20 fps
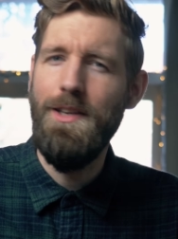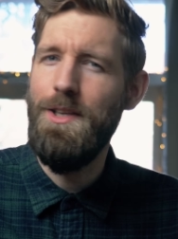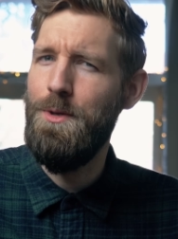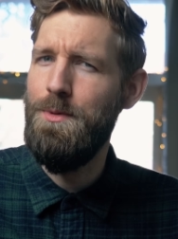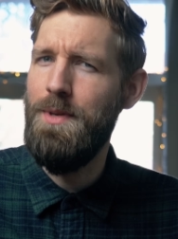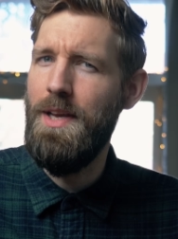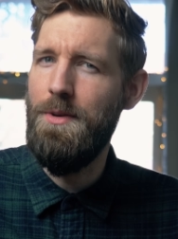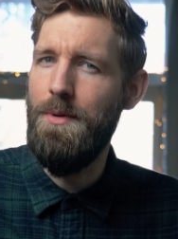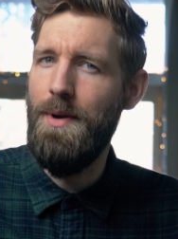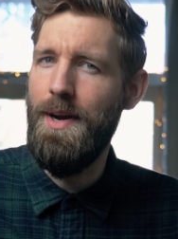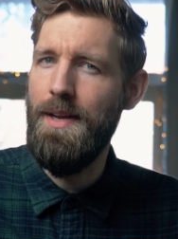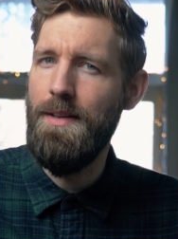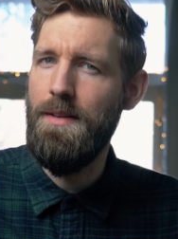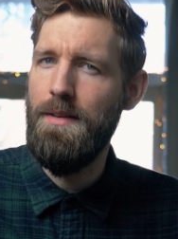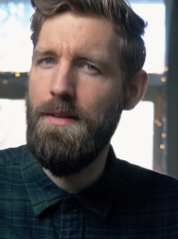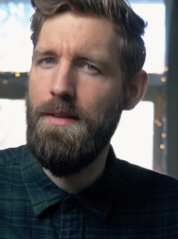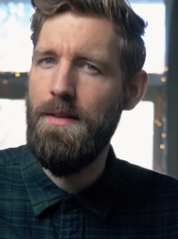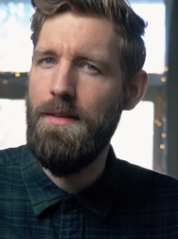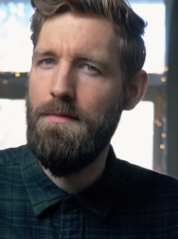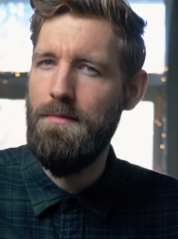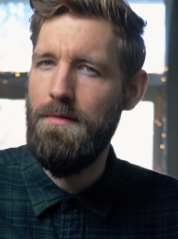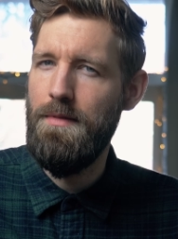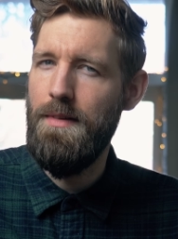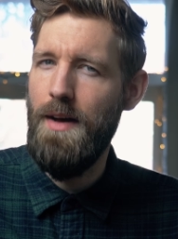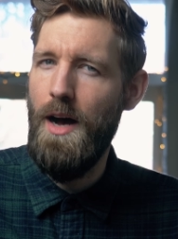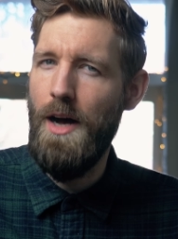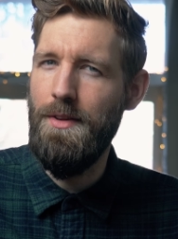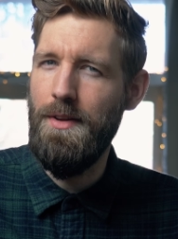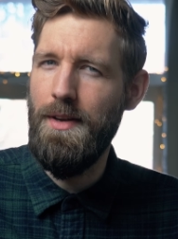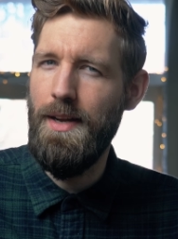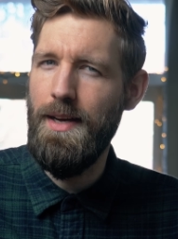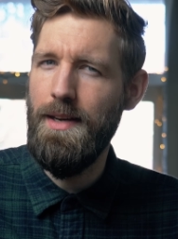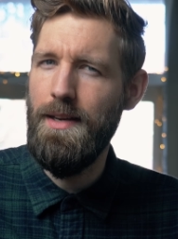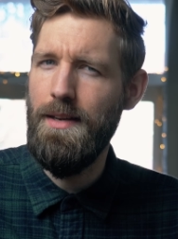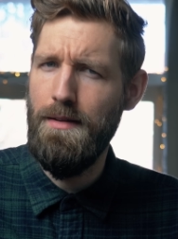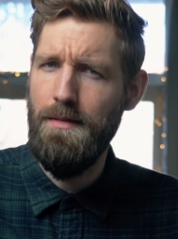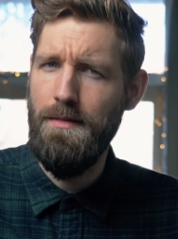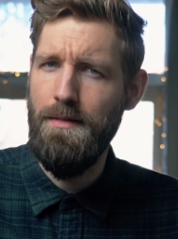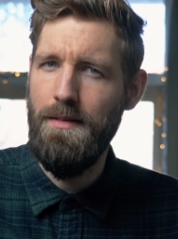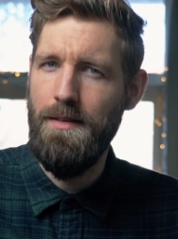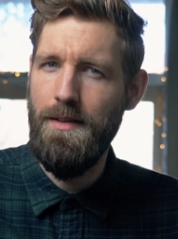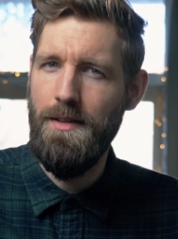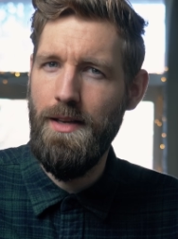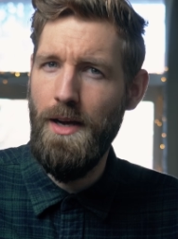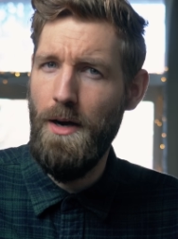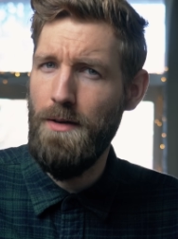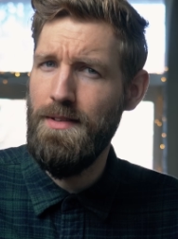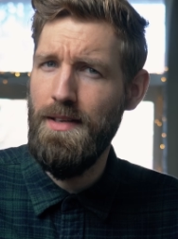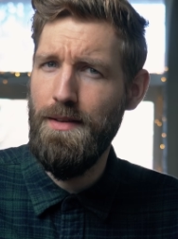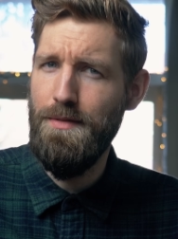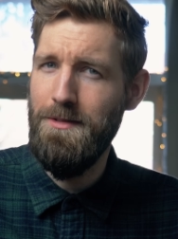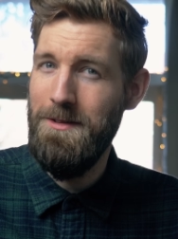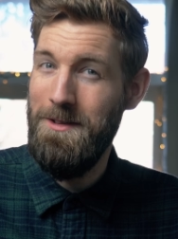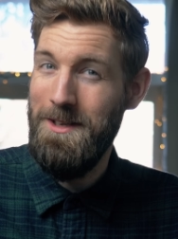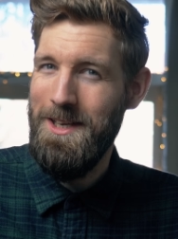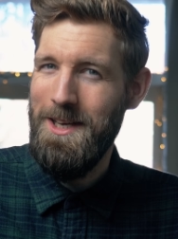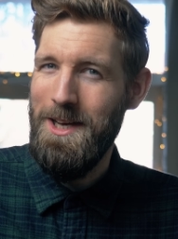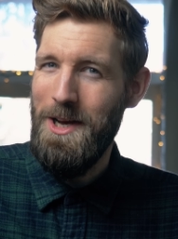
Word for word: you did right, on the neck, the octaves,